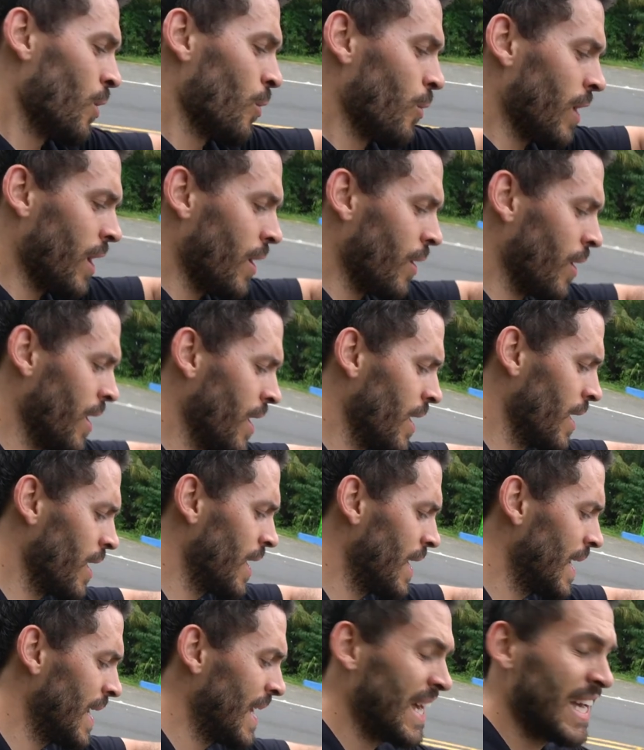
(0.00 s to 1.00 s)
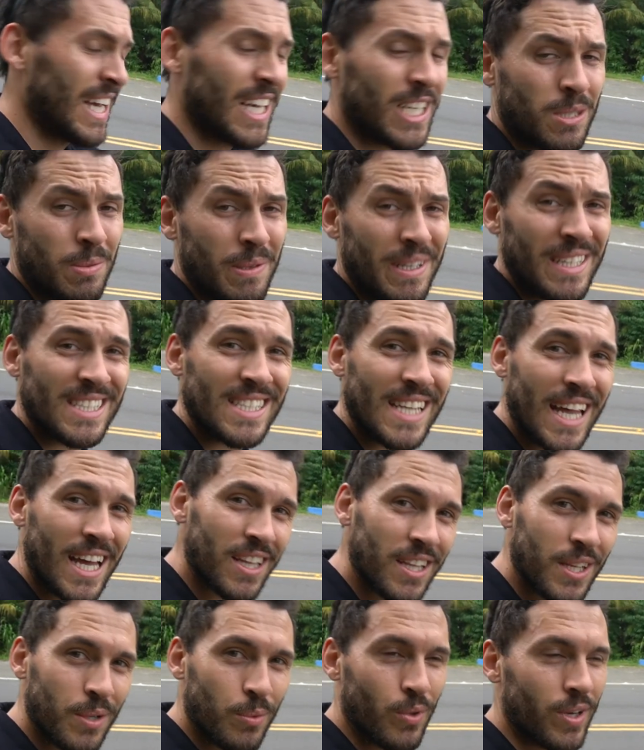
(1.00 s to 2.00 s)
Wow, it's been
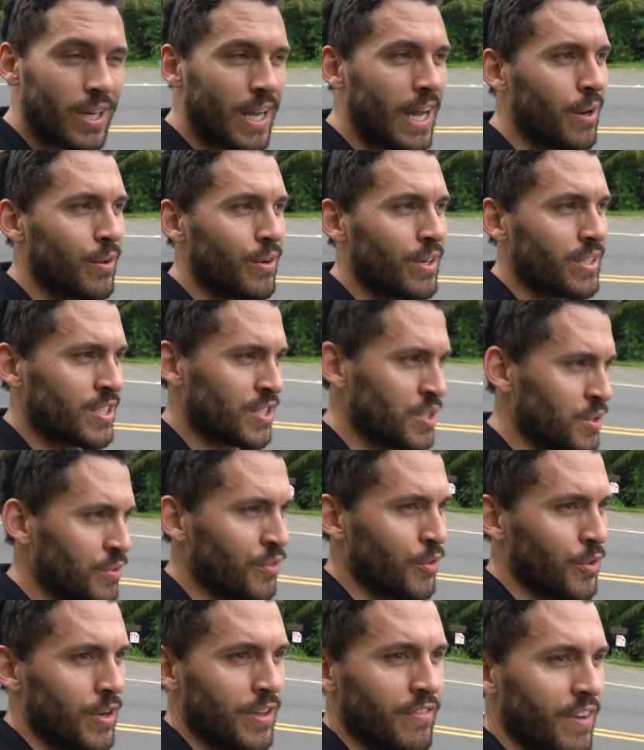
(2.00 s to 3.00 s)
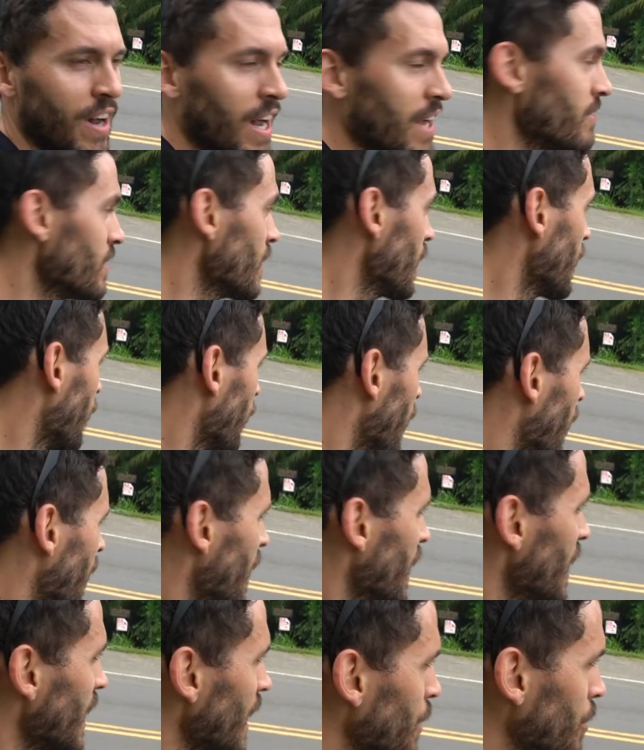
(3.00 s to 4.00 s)
exactly 1 hour. It's 2:45 now,
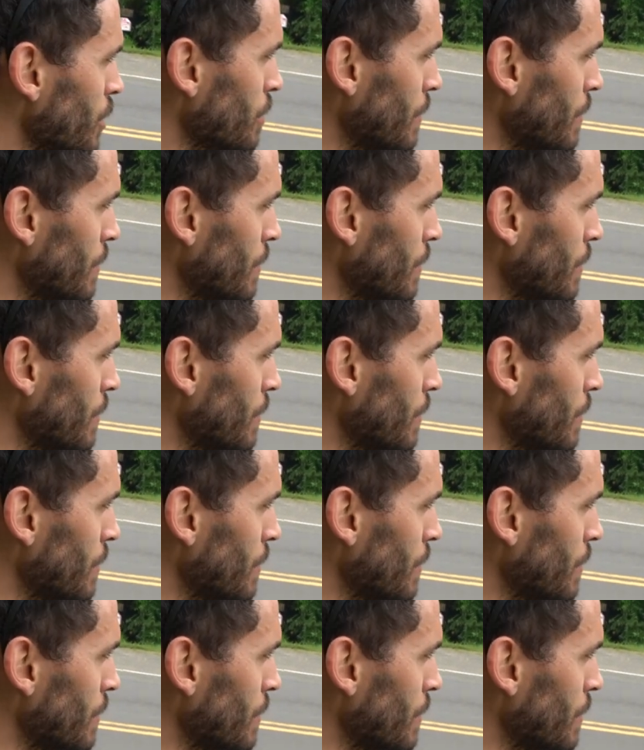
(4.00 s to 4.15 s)
and we